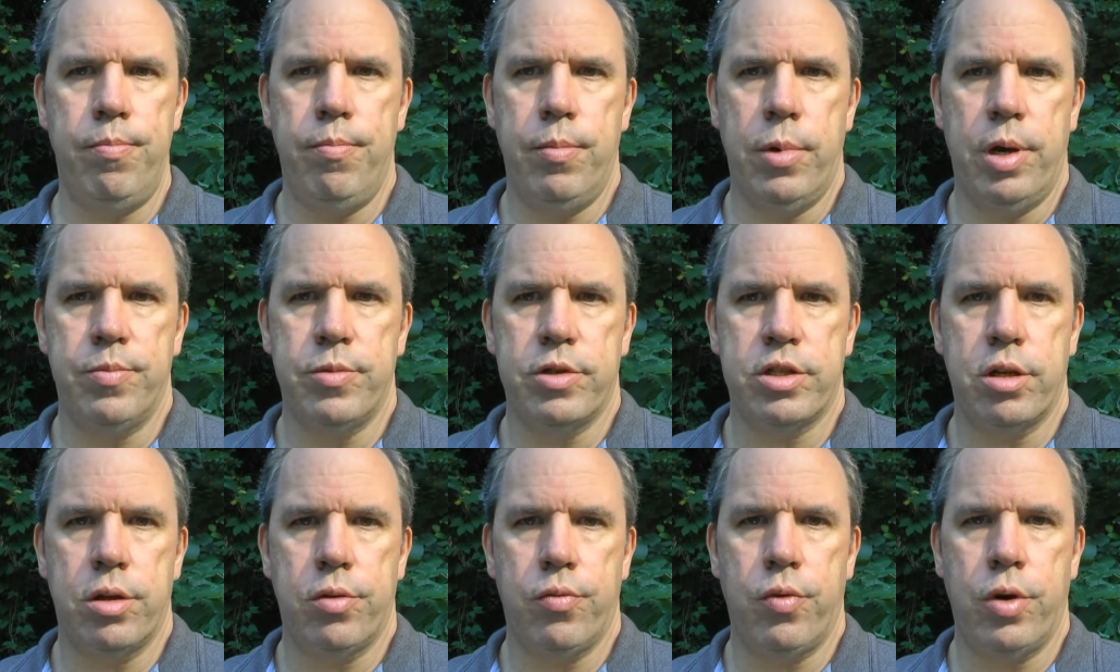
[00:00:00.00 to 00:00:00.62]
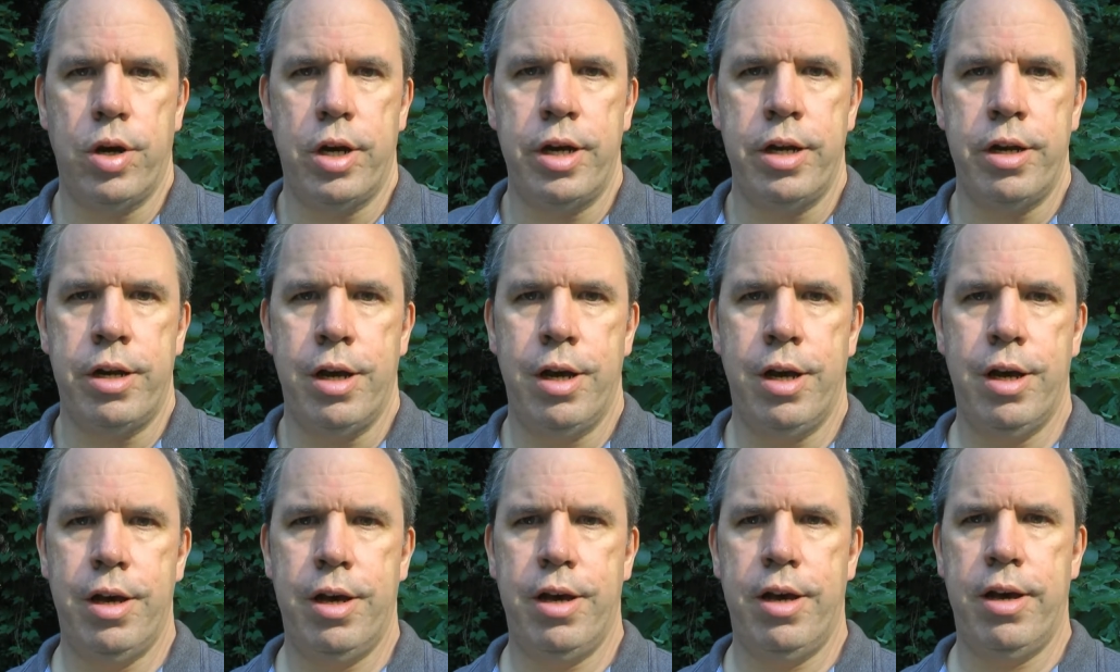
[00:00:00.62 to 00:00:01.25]
members of the right
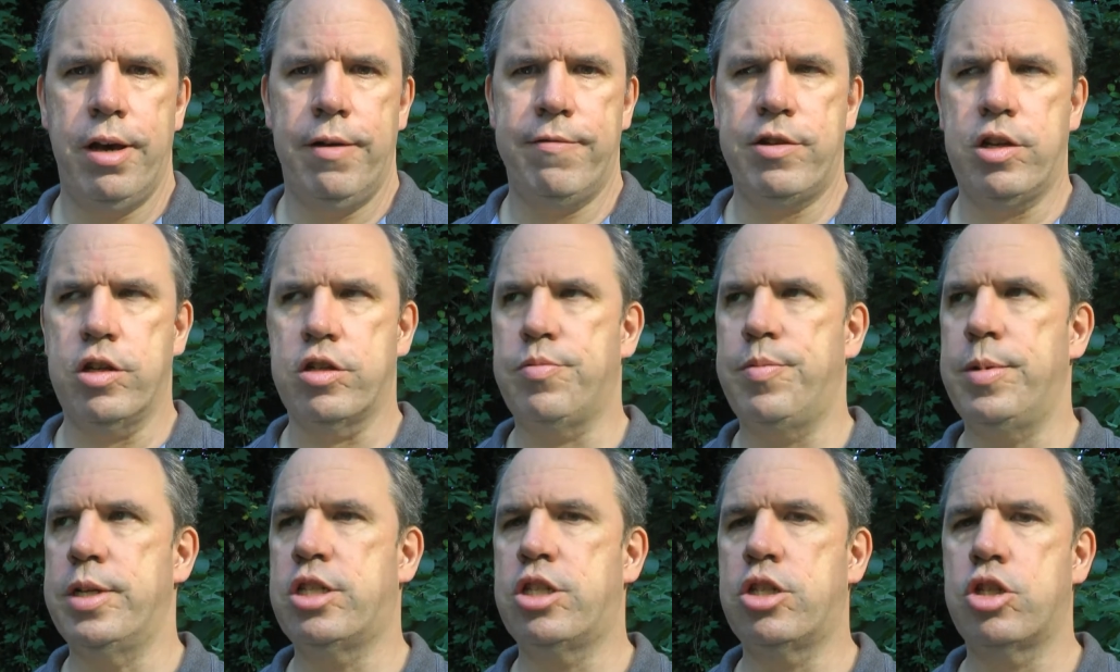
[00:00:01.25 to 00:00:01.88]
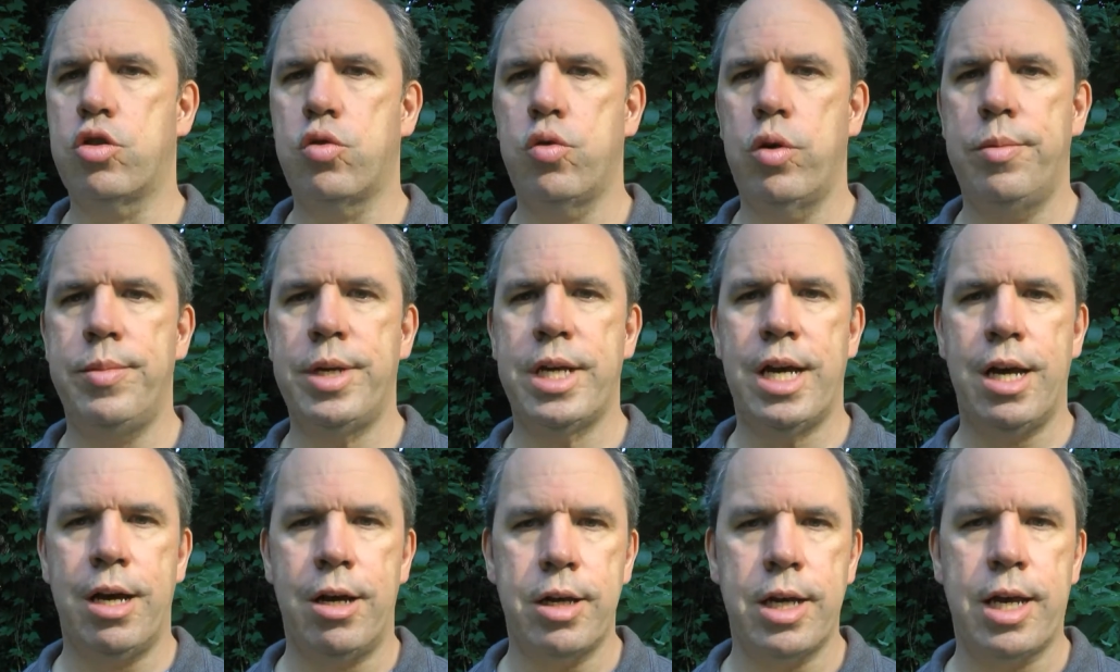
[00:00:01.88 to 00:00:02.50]
have just been
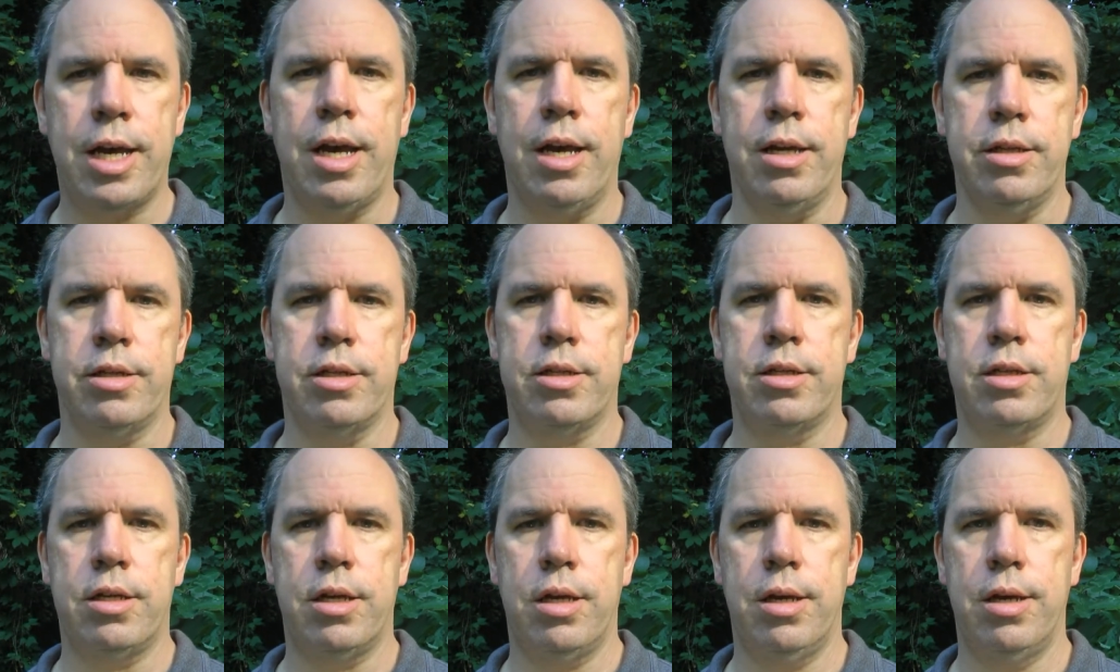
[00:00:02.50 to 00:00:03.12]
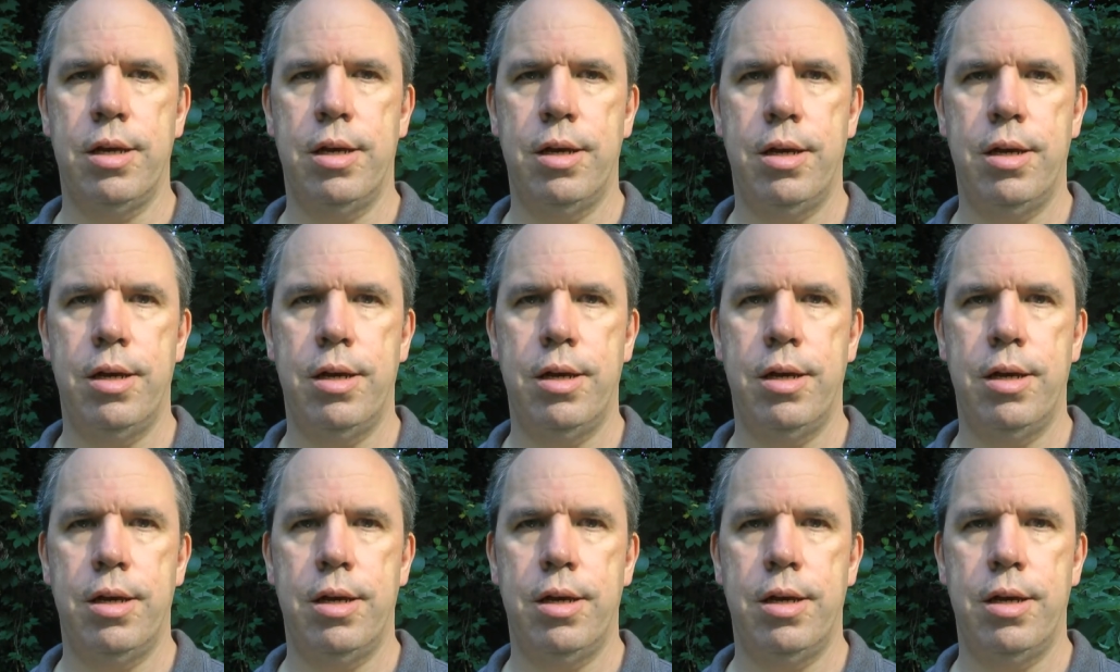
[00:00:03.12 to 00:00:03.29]
screaming out against.